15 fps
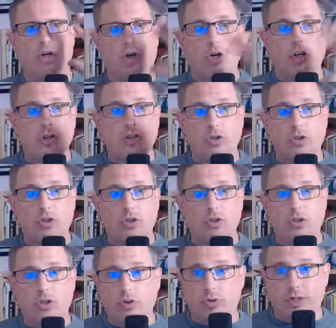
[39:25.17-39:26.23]
Kirk and
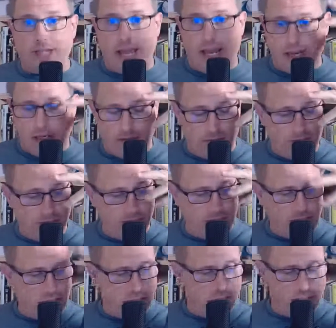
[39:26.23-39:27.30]
Sulu were taken, they just